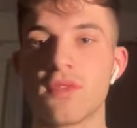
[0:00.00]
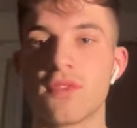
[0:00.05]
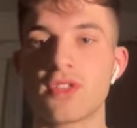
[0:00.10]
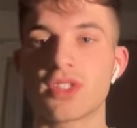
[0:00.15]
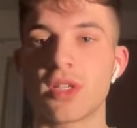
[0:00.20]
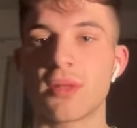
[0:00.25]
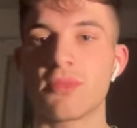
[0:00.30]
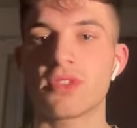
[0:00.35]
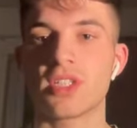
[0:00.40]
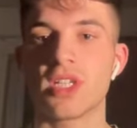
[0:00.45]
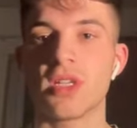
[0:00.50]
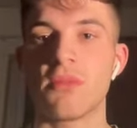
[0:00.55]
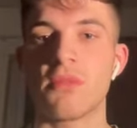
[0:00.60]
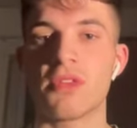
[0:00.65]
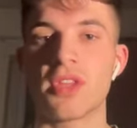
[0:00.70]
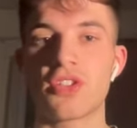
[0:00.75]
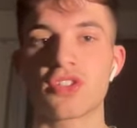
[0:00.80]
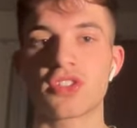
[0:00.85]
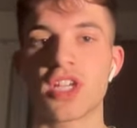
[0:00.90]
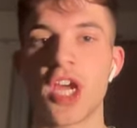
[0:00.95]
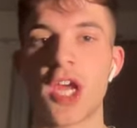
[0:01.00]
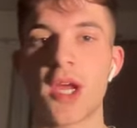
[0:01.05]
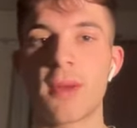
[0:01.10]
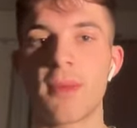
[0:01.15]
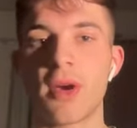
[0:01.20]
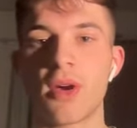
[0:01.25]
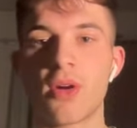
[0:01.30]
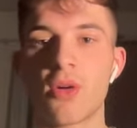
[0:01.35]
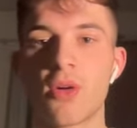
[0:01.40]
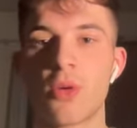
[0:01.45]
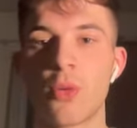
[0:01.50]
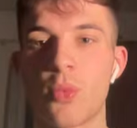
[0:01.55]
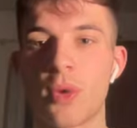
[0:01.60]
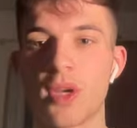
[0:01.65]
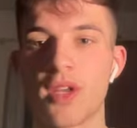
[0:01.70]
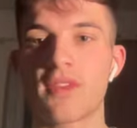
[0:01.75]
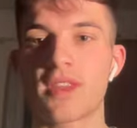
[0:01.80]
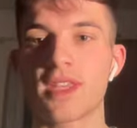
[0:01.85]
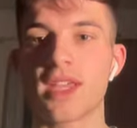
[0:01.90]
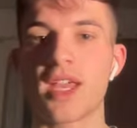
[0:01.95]
For some teams, they just care about
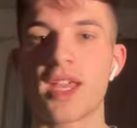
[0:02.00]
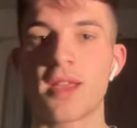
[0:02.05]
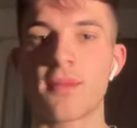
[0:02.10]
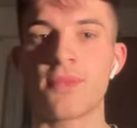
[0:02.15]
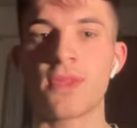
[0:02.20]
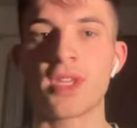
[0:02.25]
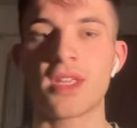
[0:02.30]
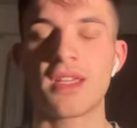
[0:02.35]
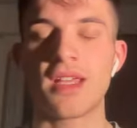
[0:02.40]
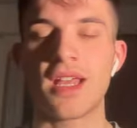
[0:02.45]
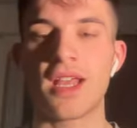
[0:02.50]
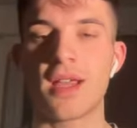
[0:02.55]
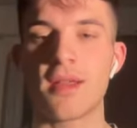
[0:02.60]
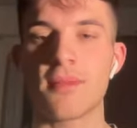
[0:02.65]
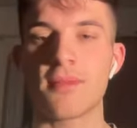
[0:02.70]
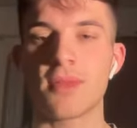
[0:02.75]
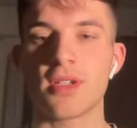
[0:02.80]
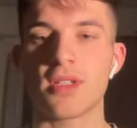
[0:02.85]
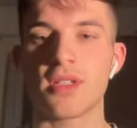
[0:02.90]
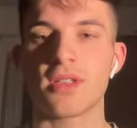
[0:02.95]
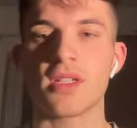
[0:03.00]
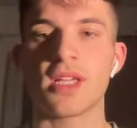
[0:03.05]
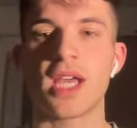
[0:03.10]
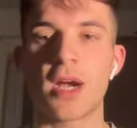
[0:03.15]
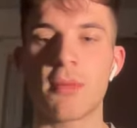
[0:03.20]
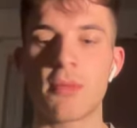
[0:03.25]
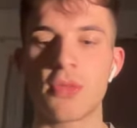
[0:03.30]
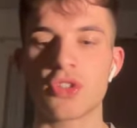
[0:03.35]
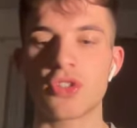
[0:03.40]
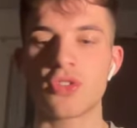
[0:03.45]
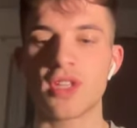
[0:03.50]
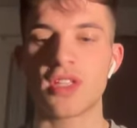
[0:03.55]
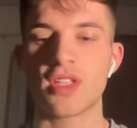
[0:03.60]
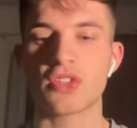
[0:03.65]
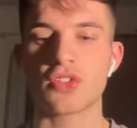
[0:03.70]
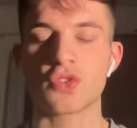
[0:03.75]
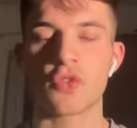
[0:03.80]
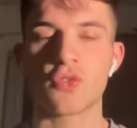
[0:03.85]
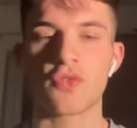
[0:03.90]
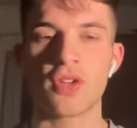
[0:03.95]
winning the game, and how much you then
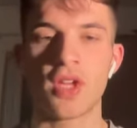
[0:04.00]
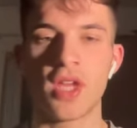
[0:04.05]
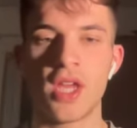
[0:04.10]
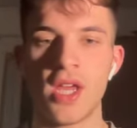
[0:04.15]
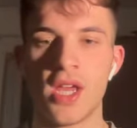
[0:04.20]
sort of